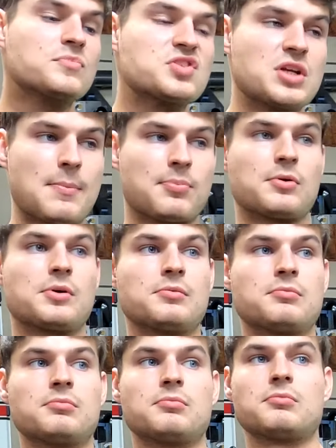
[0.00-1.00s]

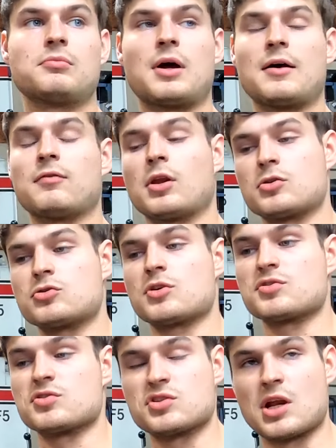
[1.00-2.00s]
Snap-on. I have a lot of
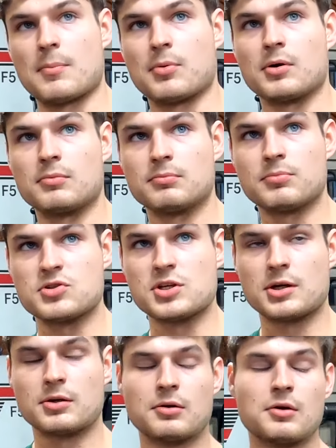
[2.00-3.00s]
trust in Snap-on per
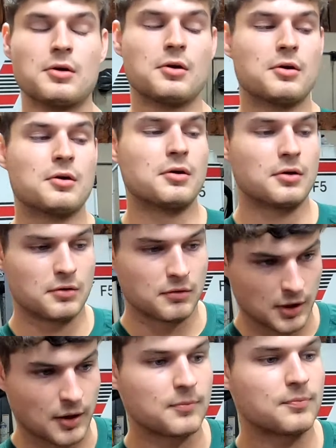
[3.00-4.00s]
se. Because you've used it.
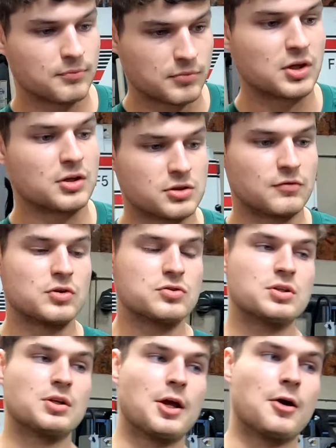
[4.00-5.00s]
Yeah. Yeah. Because I've
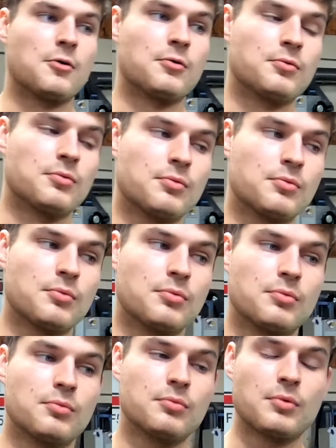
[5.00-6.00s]
used it now.
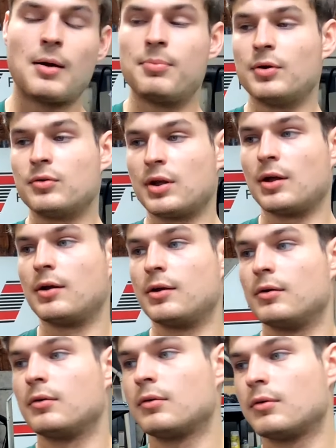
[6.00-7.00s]
I built
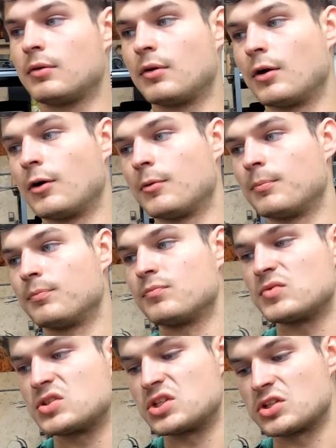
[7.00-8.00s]
a um,
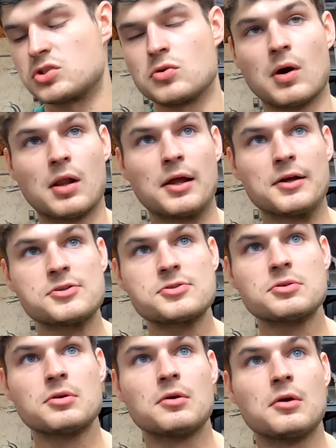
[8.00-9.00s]
6.2
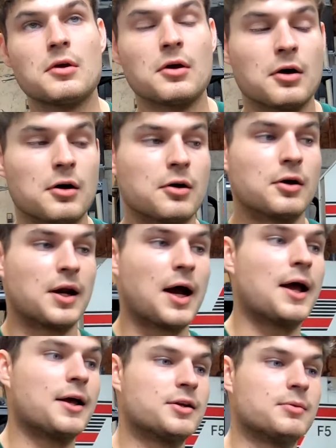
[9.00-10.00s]
LS, uh, and
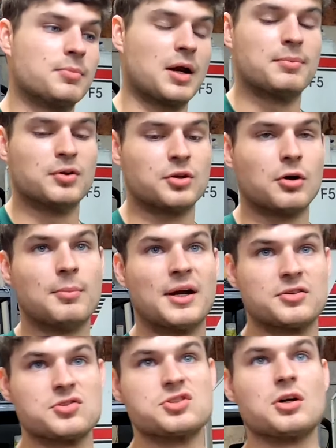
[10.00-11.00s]
I had, to, but I built it all
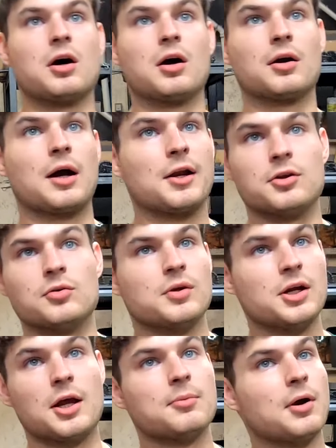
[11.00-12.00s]
back to stock. I didn't
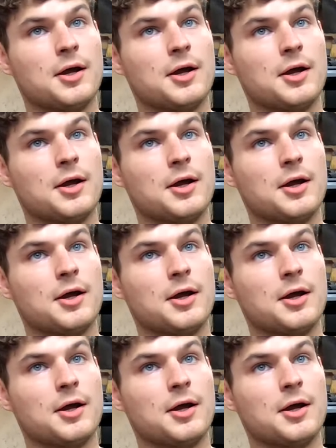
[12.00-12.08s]
mm-hmm.